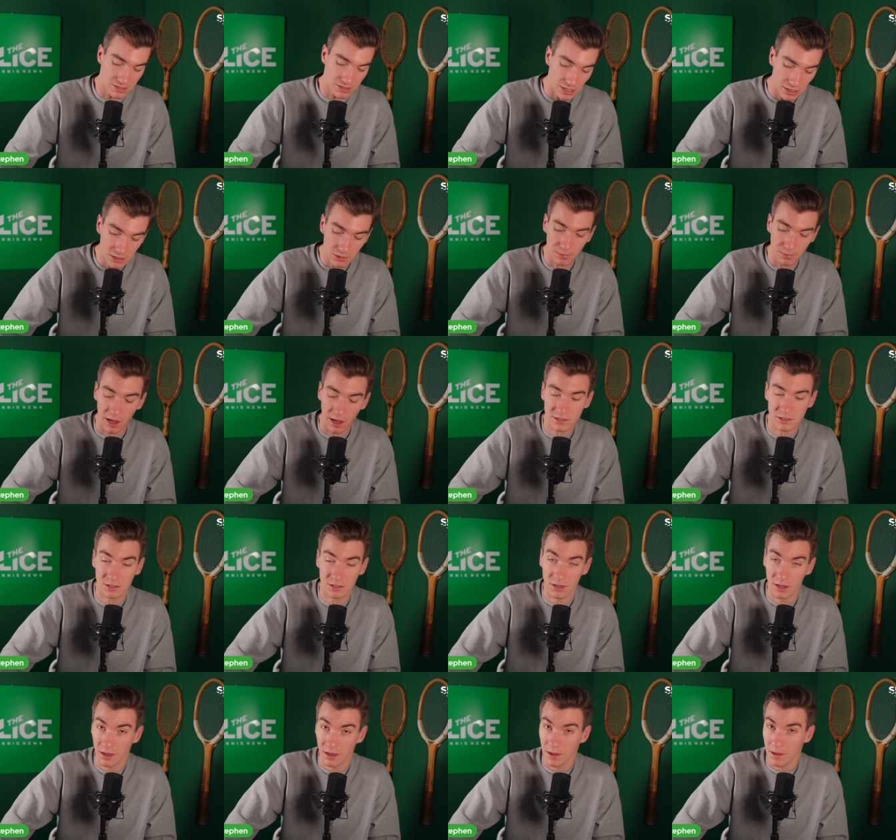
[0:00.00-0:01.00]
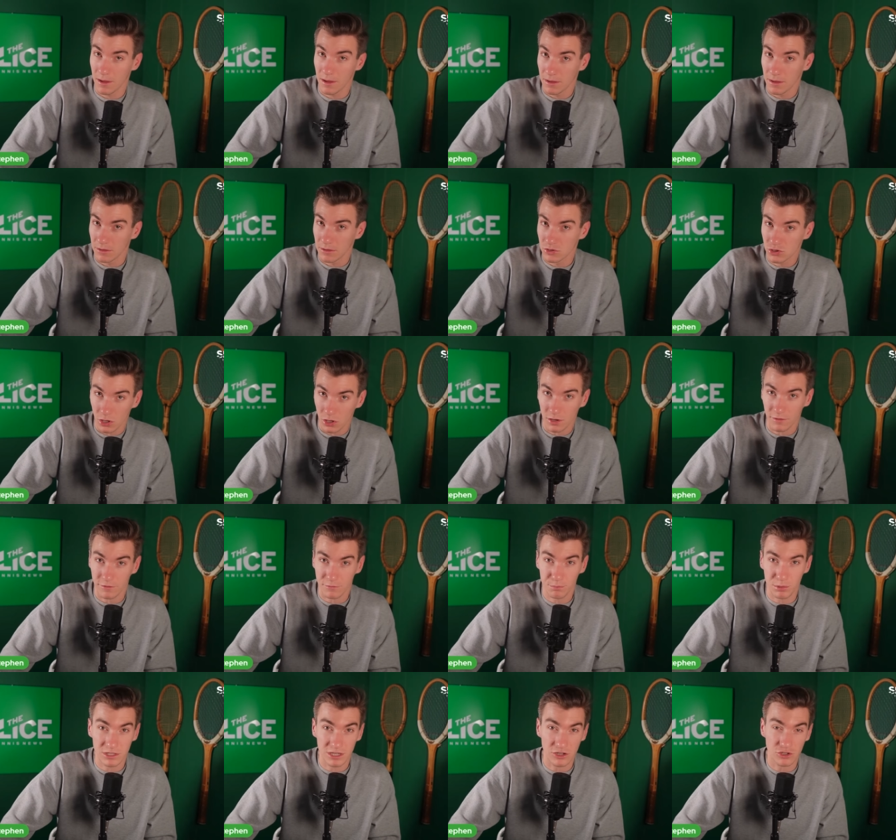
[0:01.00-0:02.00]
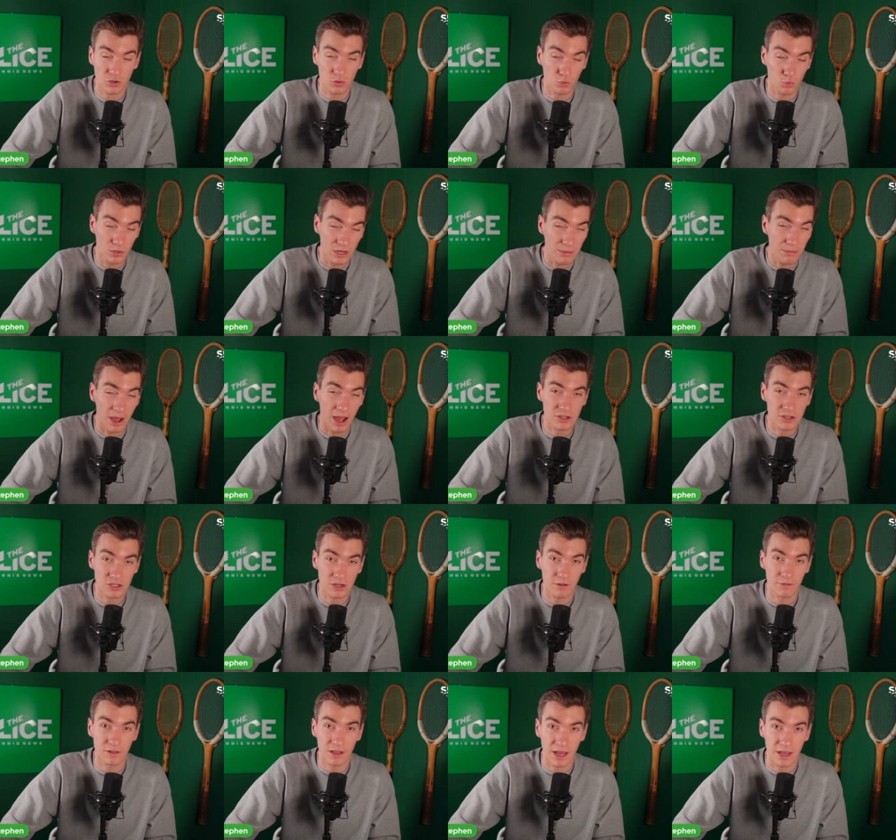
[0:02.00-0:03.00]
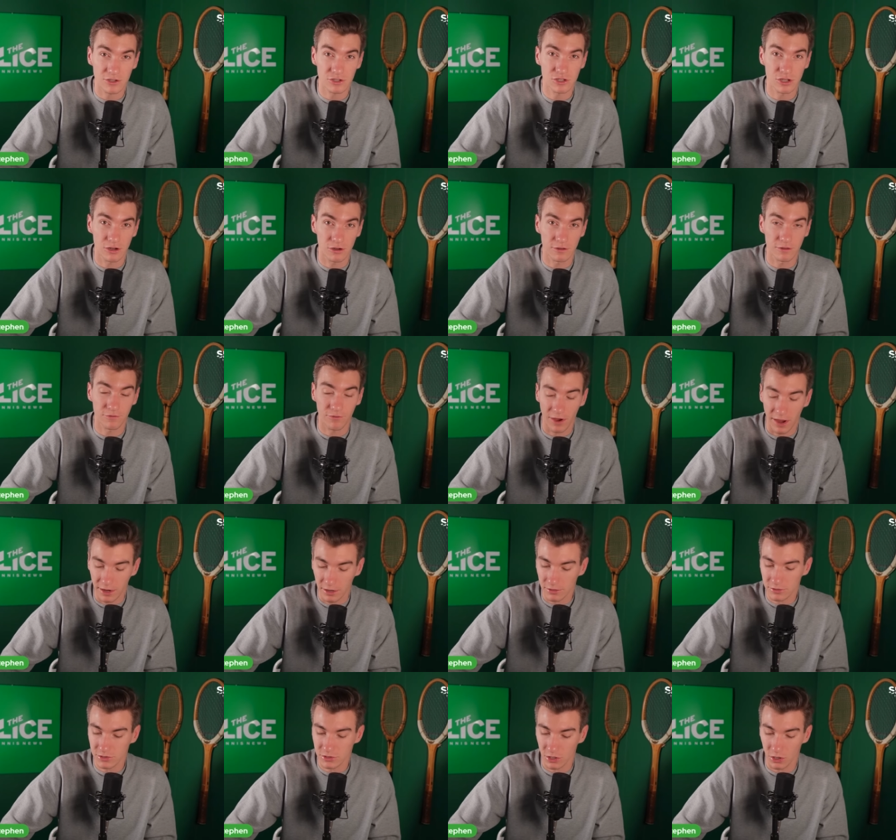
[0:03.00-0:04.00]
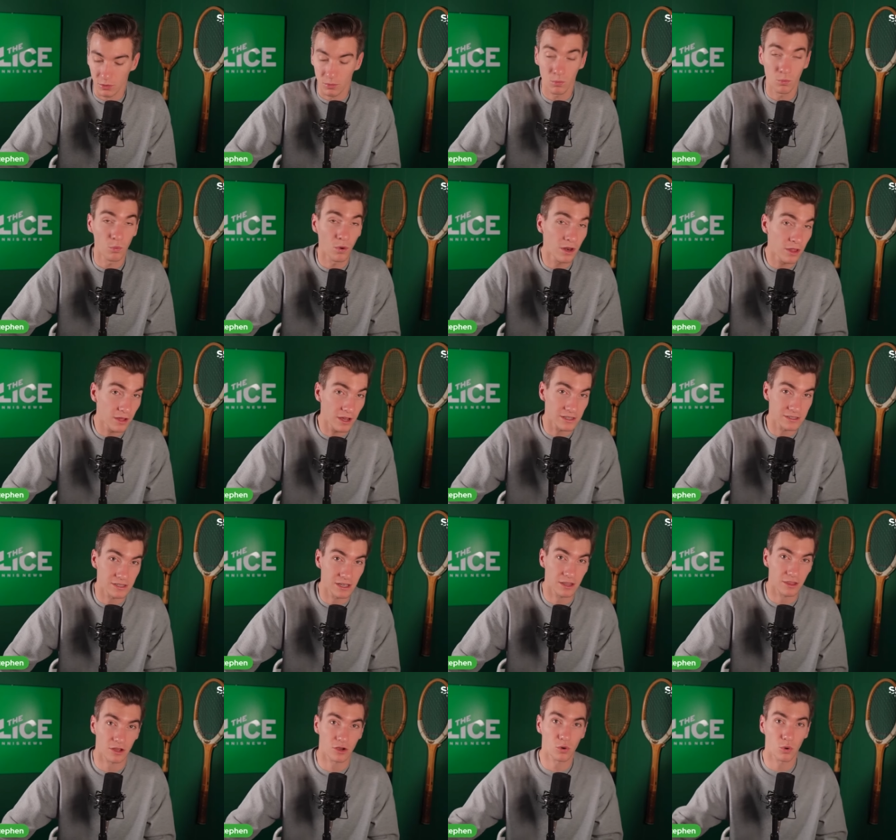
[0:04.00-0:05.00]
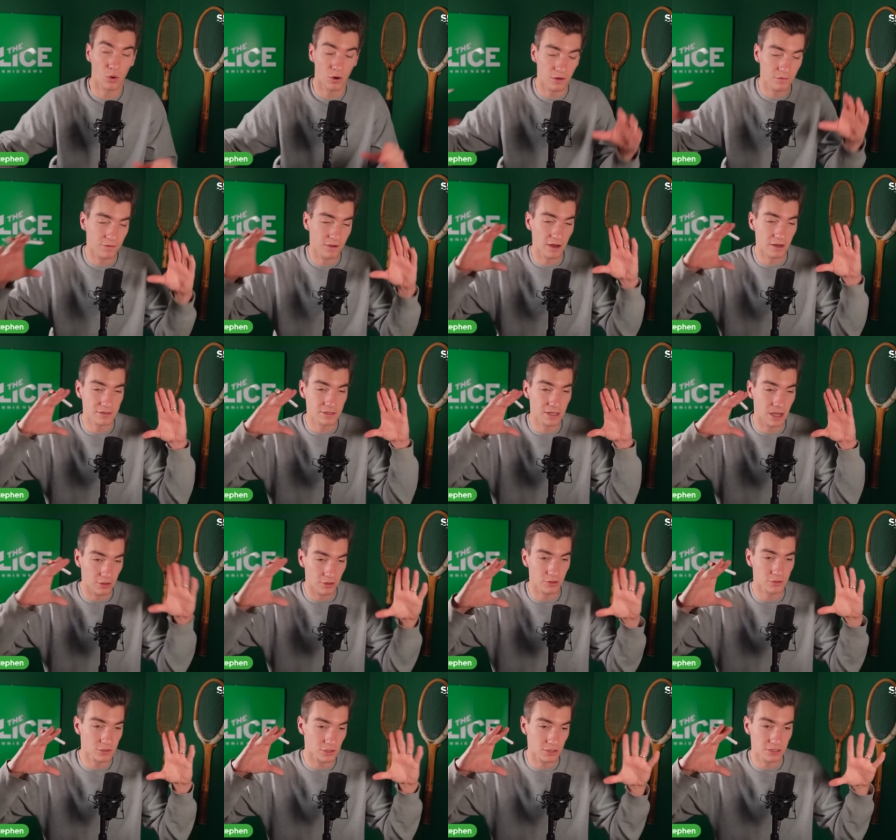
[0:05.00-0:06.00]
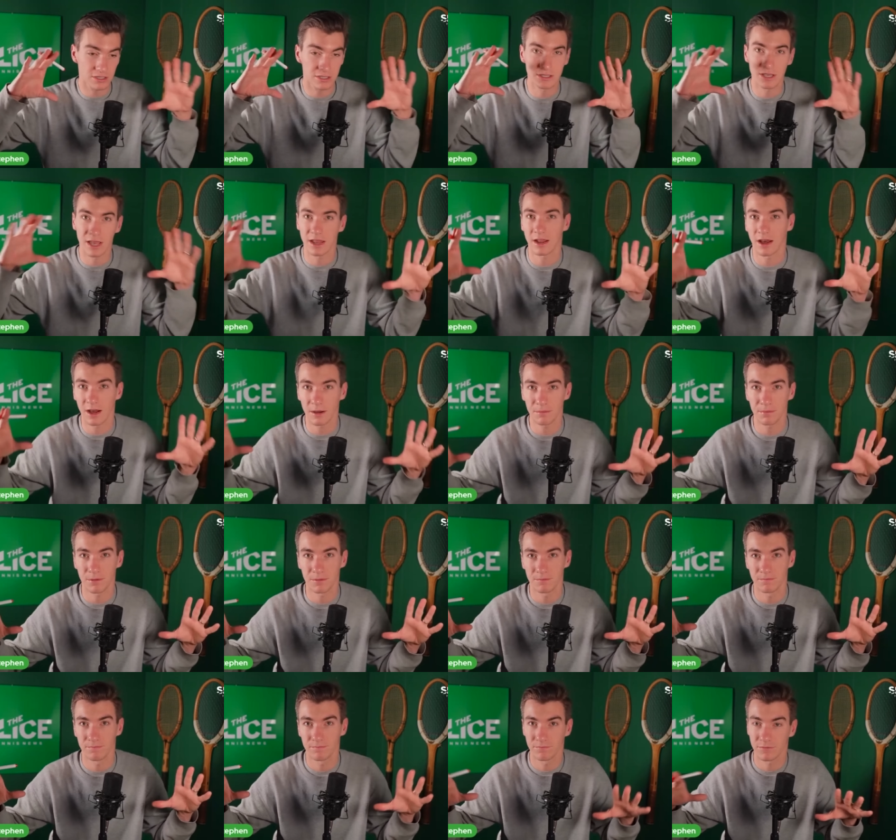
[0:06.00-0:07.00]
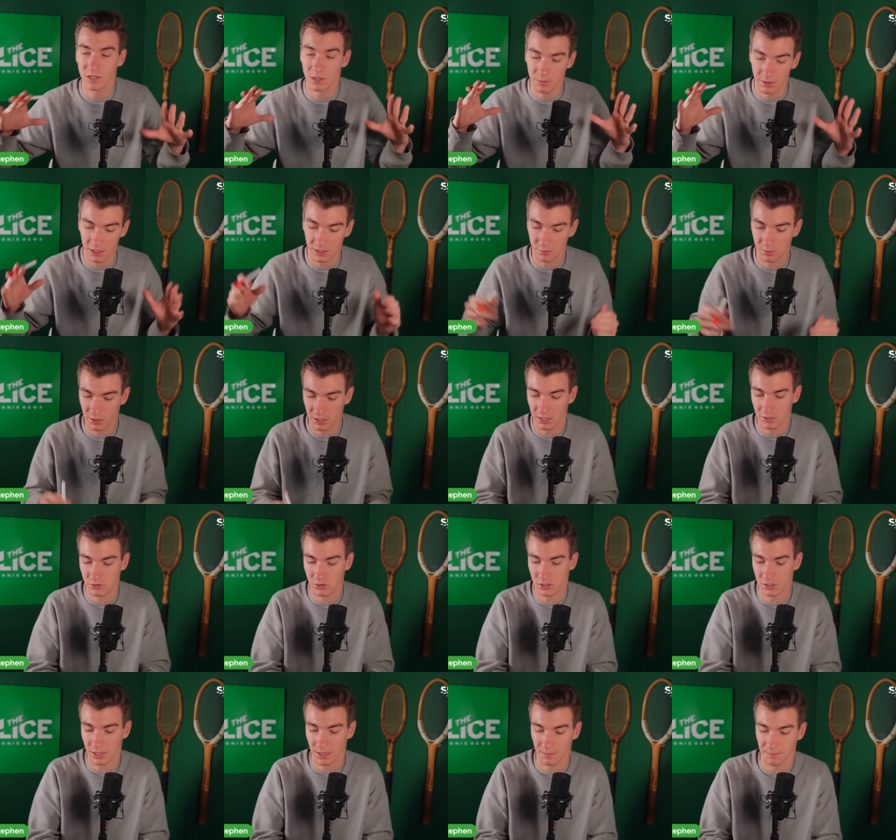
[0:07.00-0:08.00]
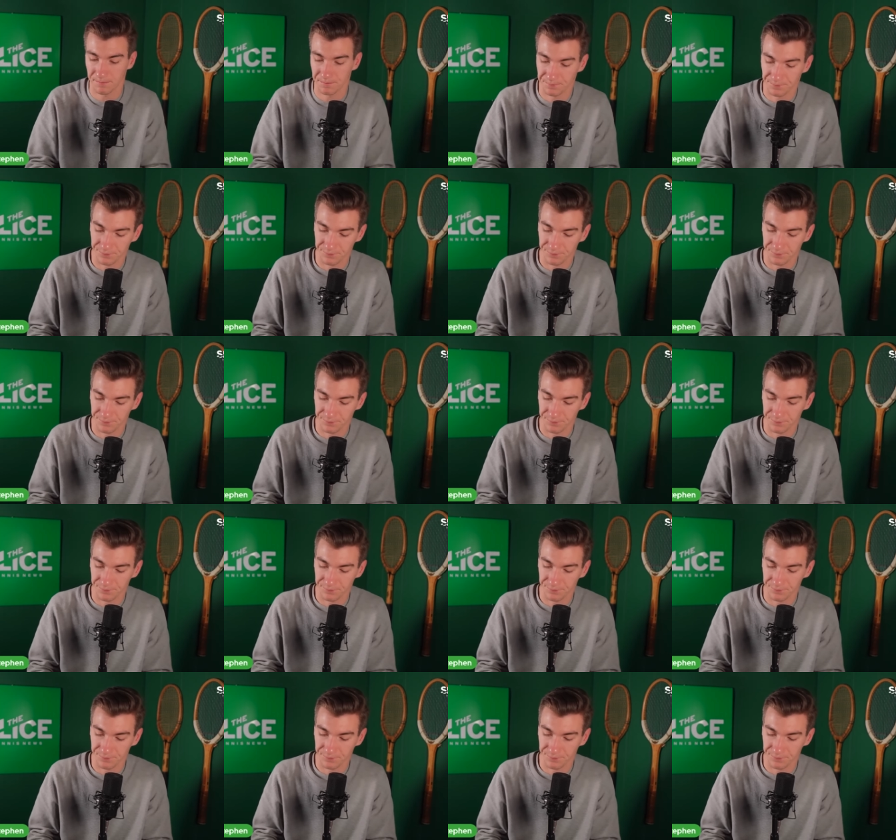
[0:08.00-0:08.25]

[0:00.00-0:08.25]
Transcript: And Tsitsipas, Djokovic's potential rematch of last year's final. So what do you guys think of the quarterfinals, how those are set up? To me, that's pretty interesting.